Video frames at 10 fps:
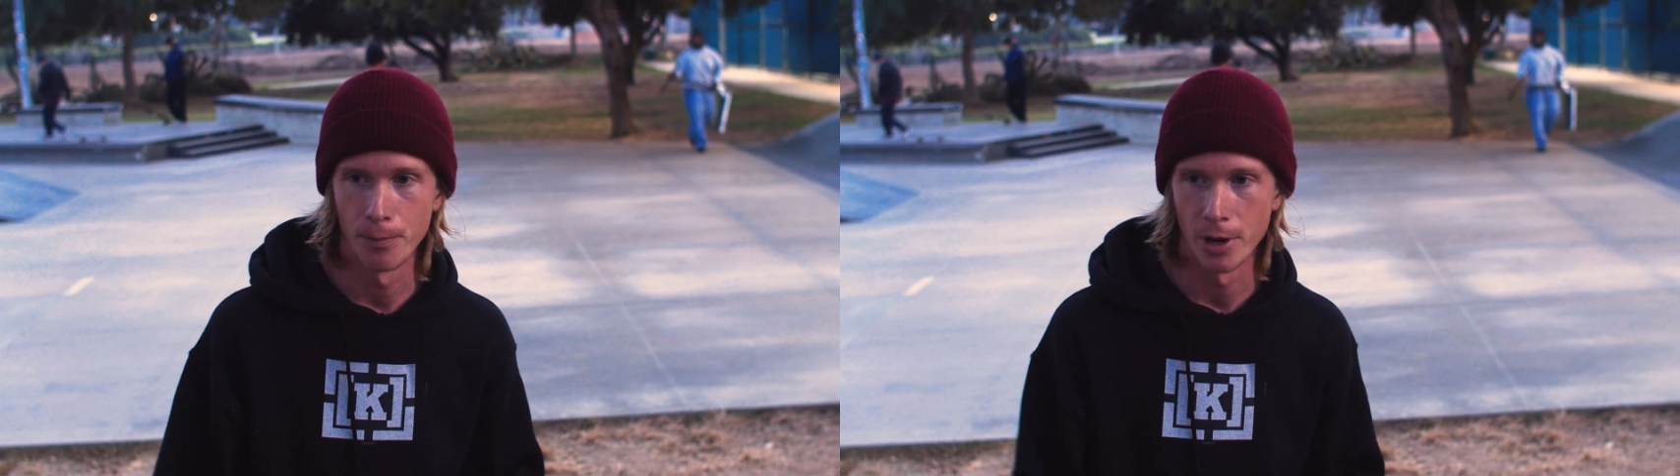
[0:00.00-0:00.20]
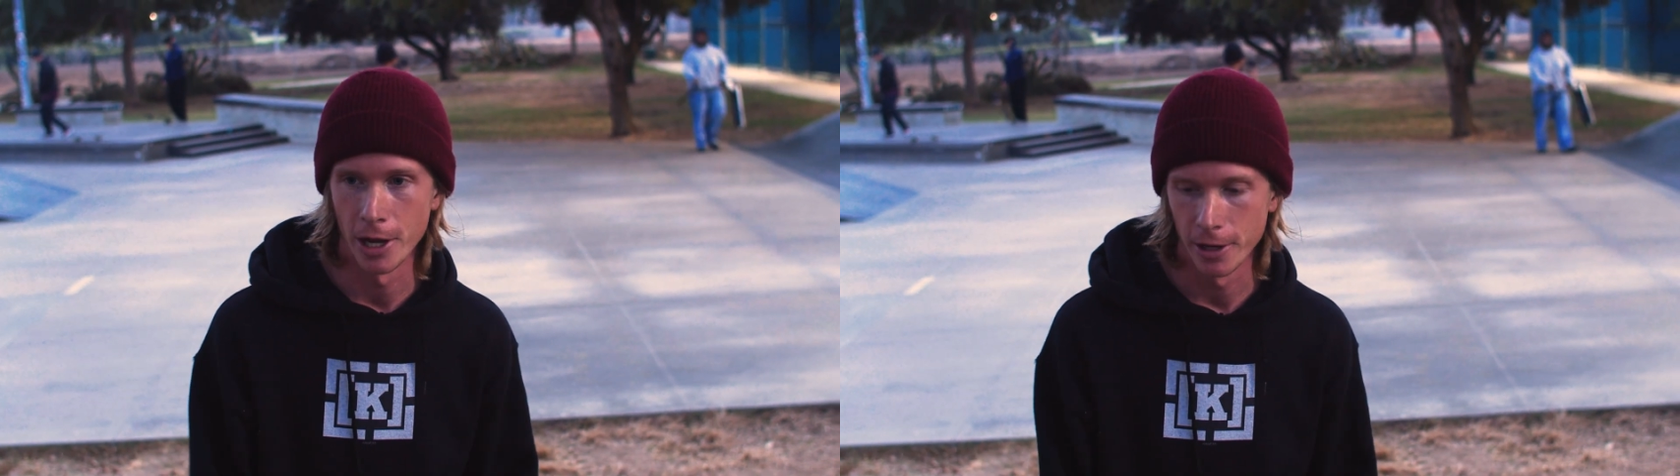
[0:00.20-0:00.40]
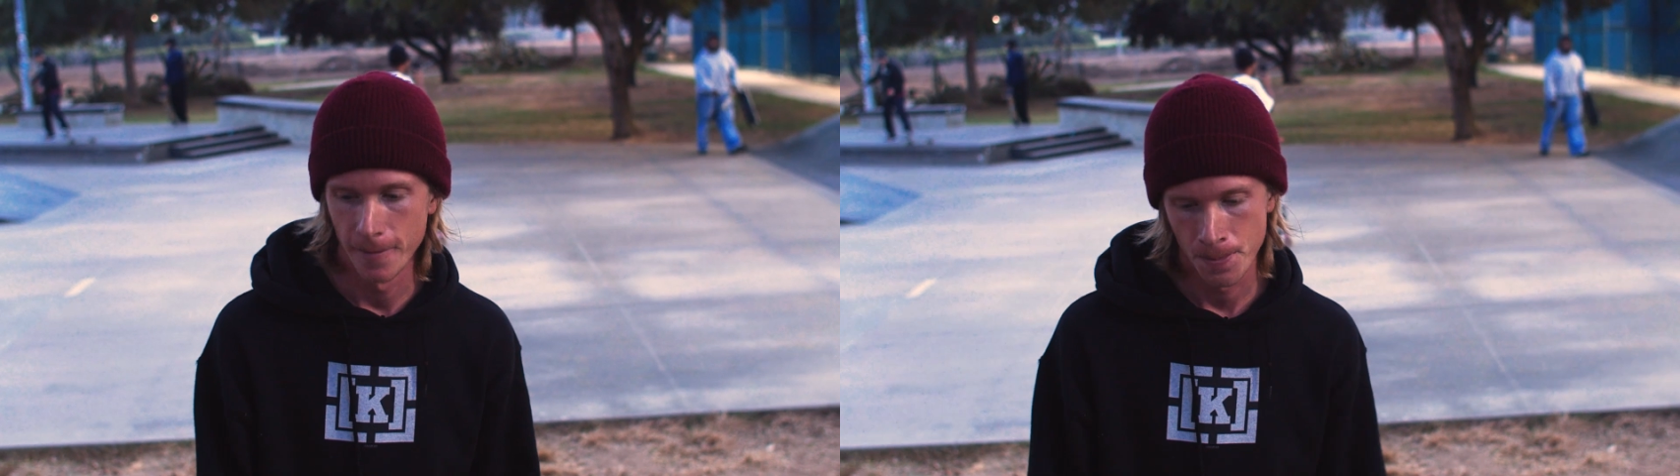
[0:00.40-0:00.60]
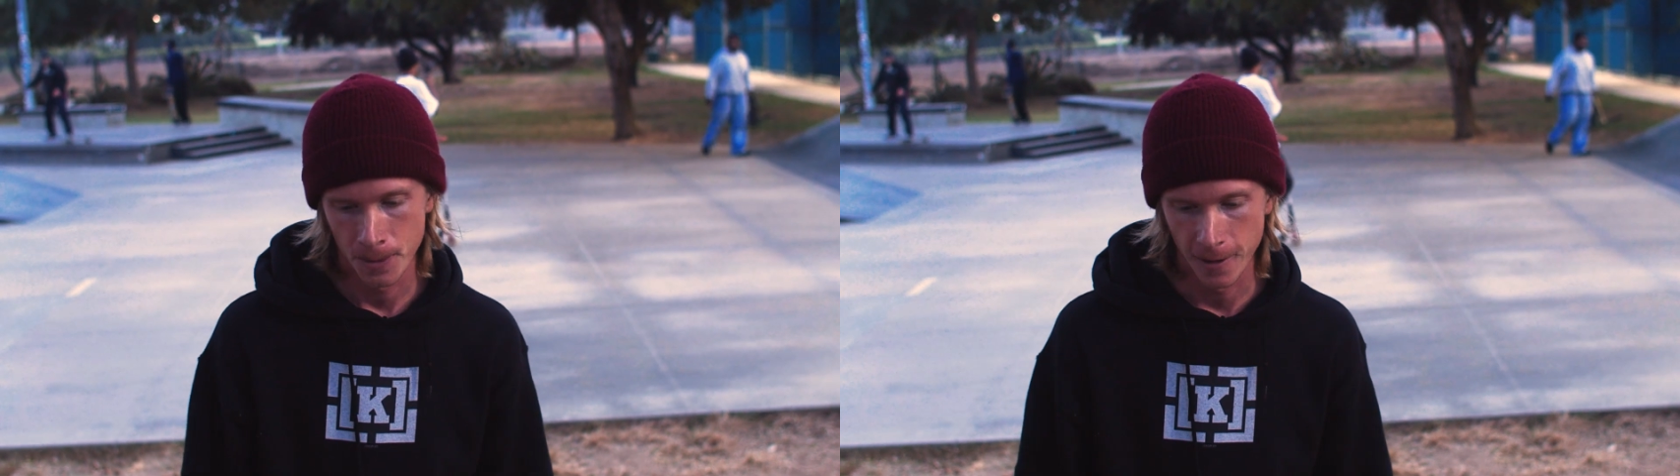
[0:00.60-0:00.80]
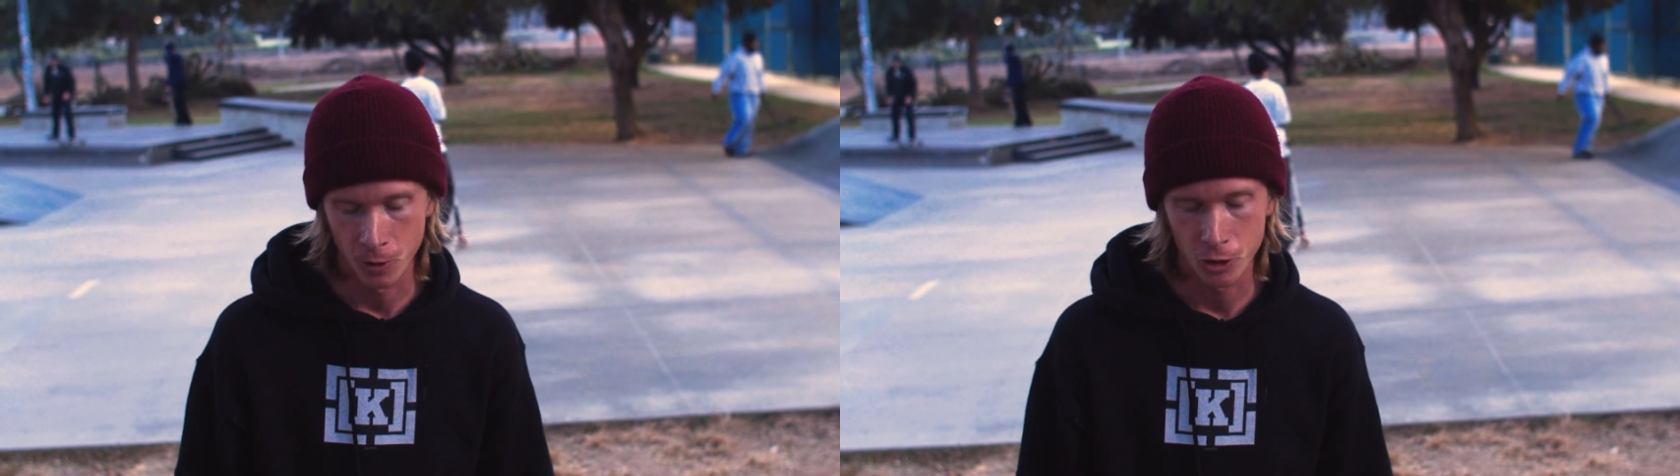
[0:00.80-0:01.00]
but
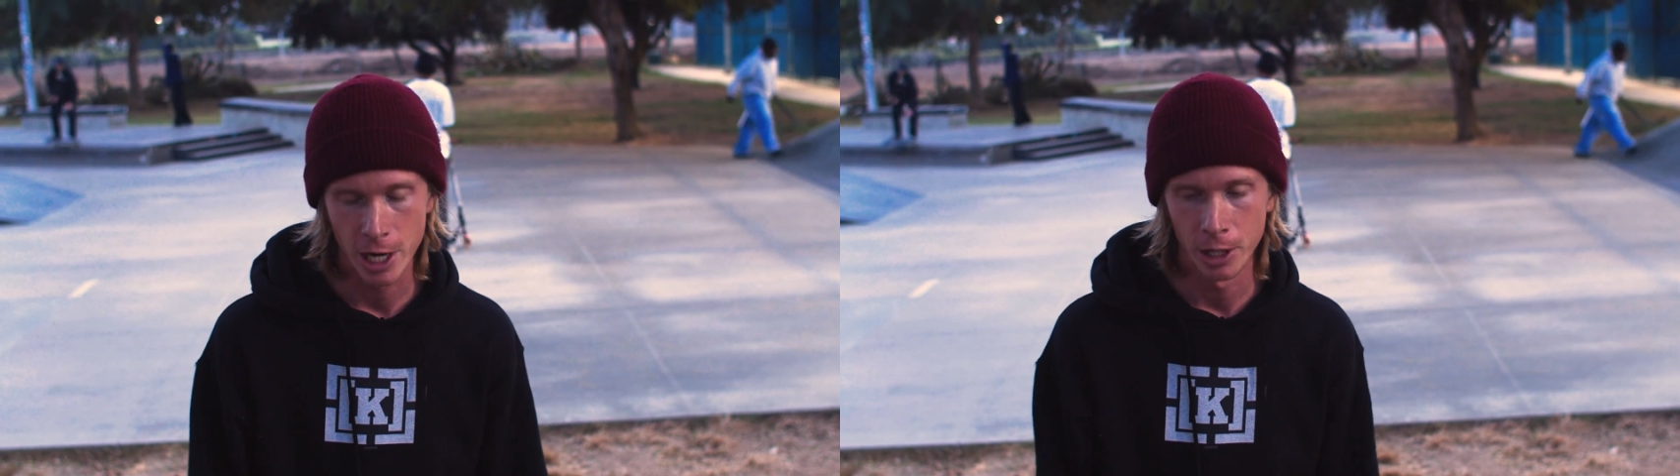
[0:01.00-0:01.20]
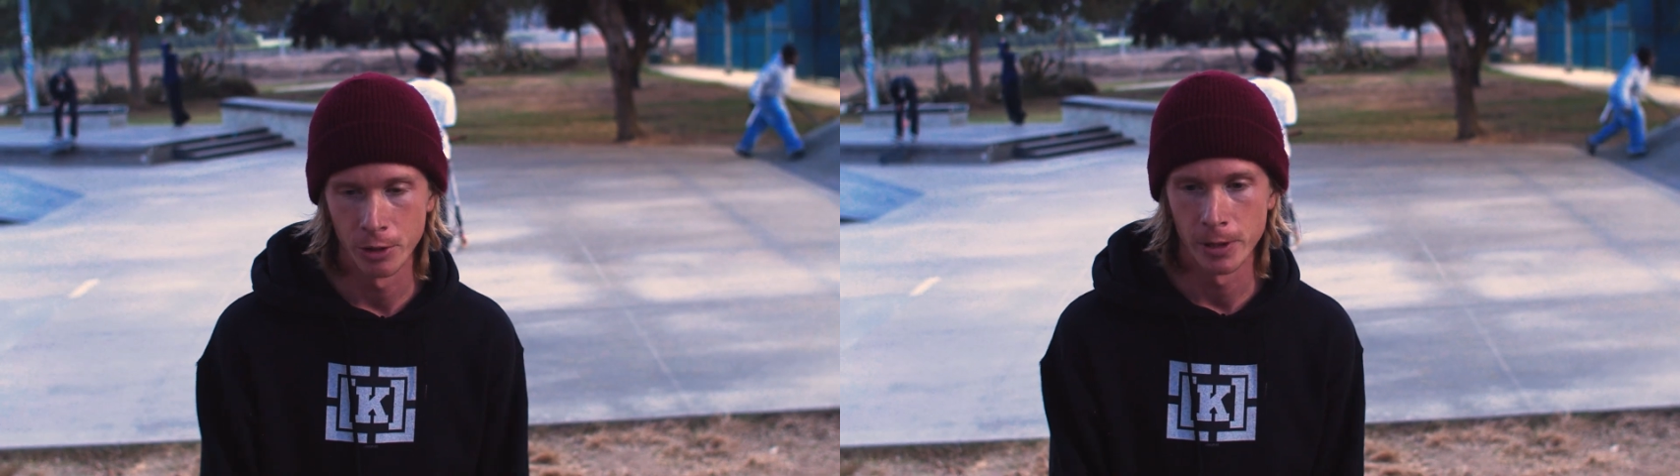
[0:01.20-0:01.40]
if you're trying to